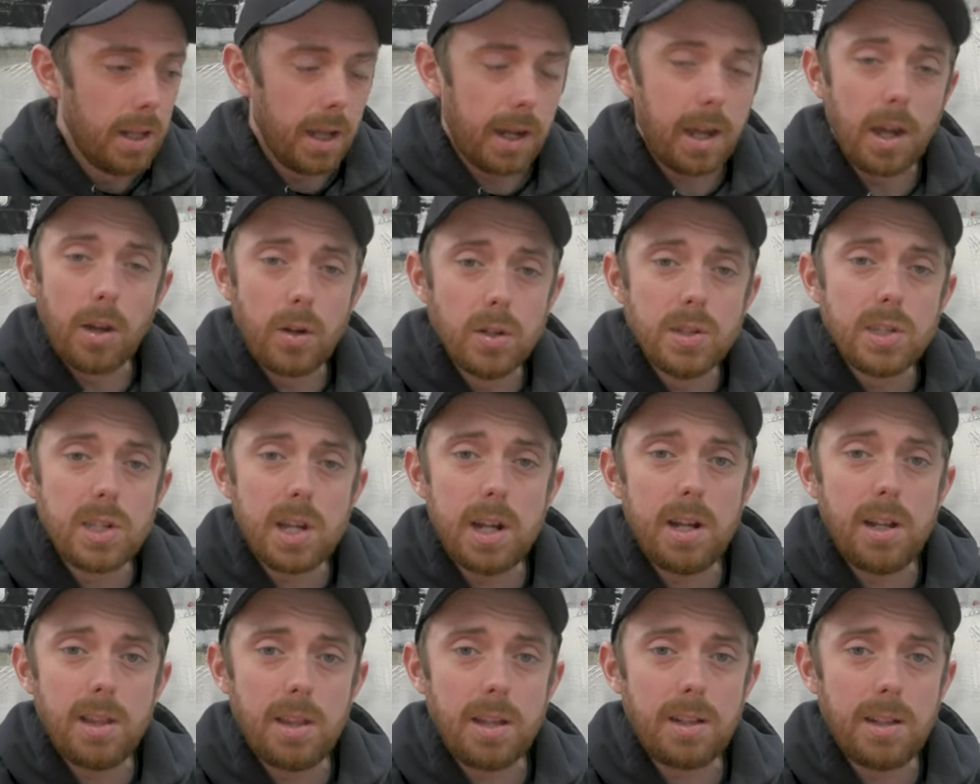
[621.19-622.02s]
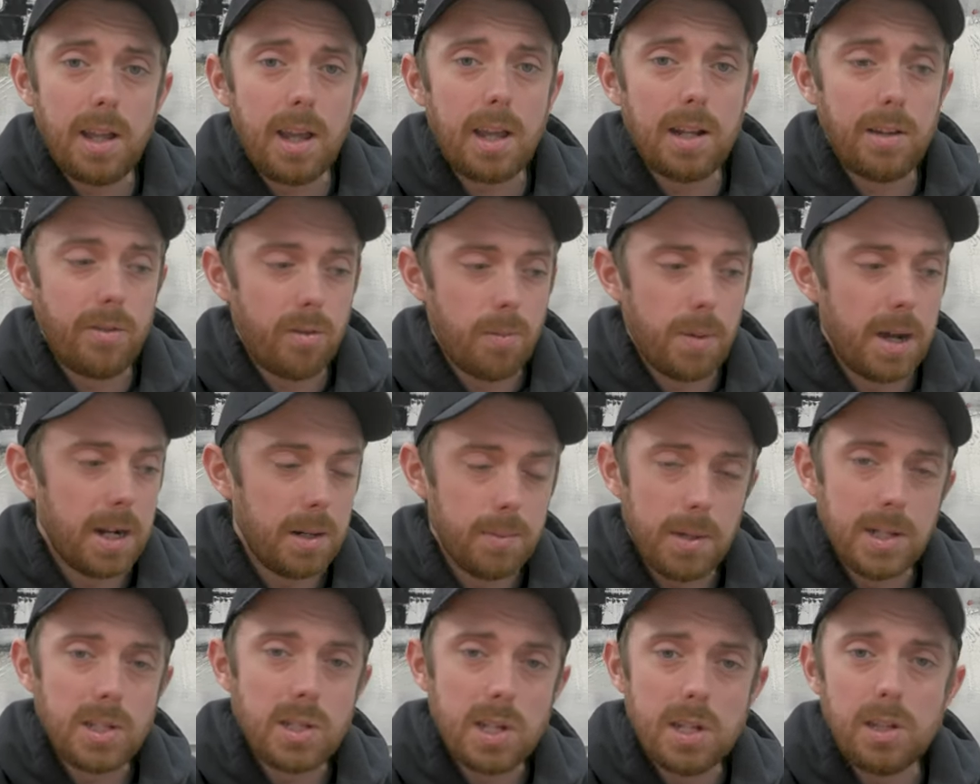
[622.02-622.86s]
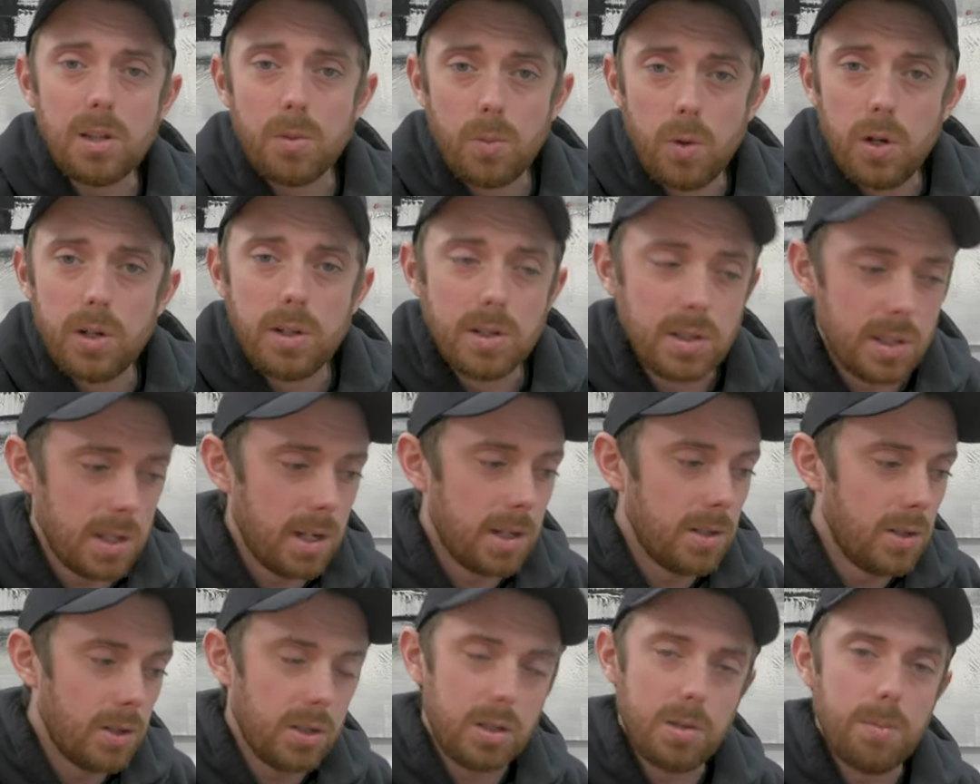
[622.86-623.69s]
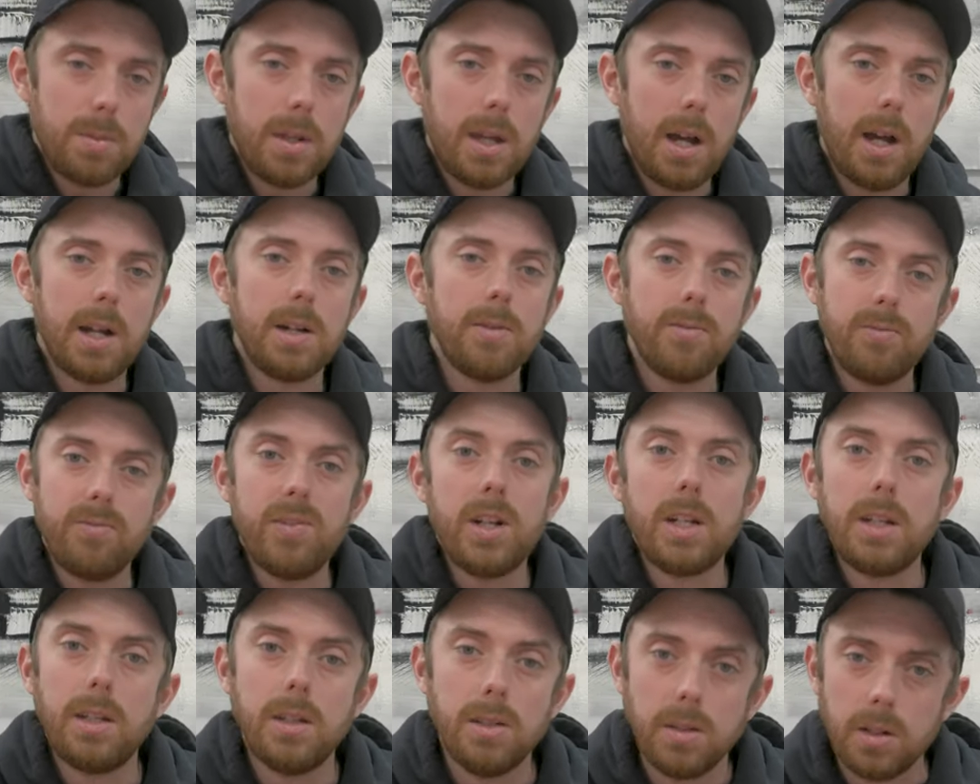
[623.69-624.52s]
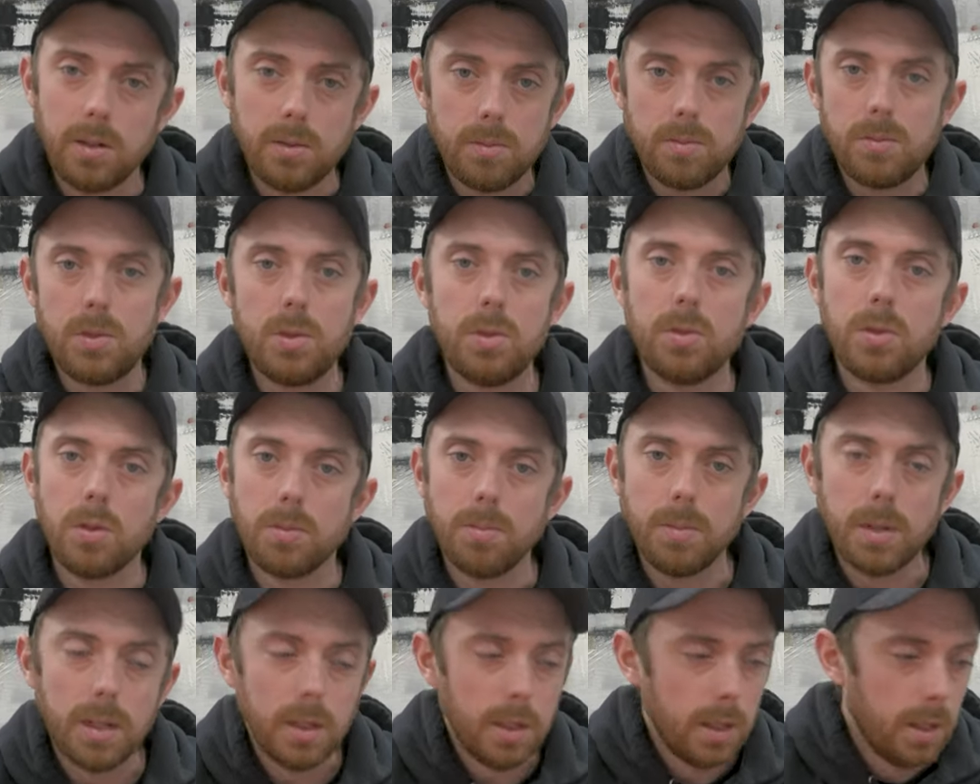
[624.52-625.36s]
Like, I couldn't say anything negative about him. I said the word insane just to be kind of funny, you know, YouTube.